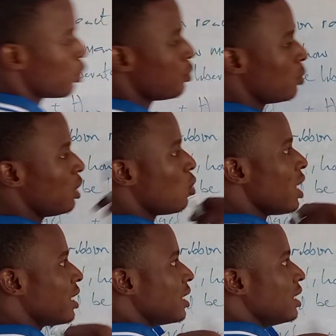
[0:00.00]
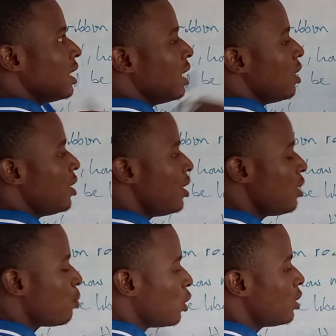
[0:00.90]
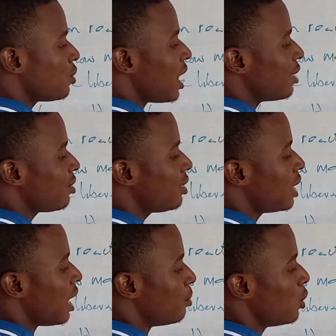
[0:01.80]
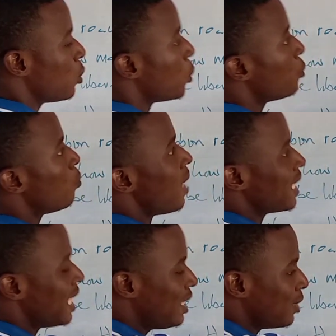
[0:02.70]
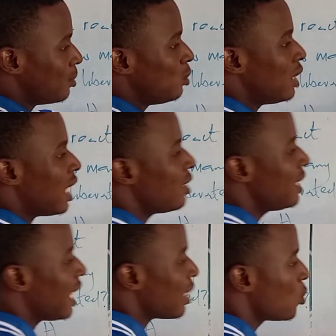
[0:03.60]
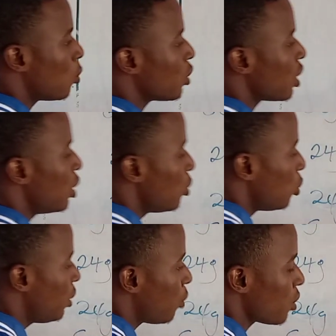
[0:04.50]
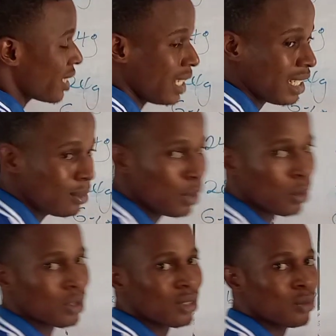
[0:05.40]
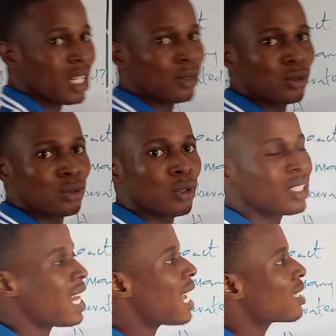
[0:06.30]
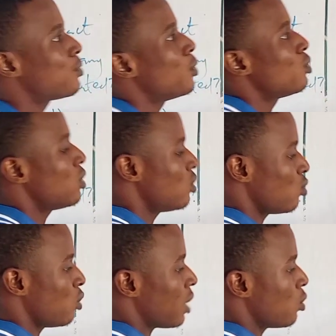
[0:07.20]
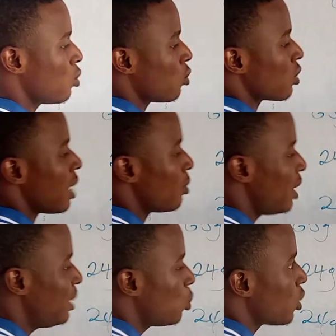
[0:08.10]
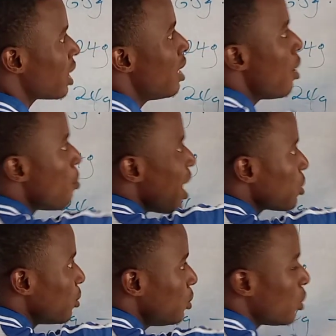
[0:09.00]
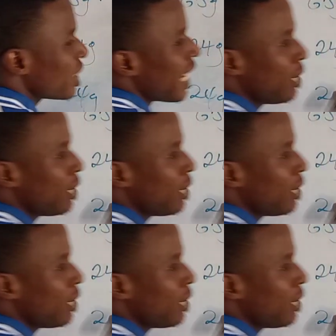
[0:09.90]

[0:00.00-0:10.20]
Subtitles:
But from the question, 6.5 gram of magnesium now react to what? To give us S, because we are told to what? We are told to calculate the what? Mass of the what?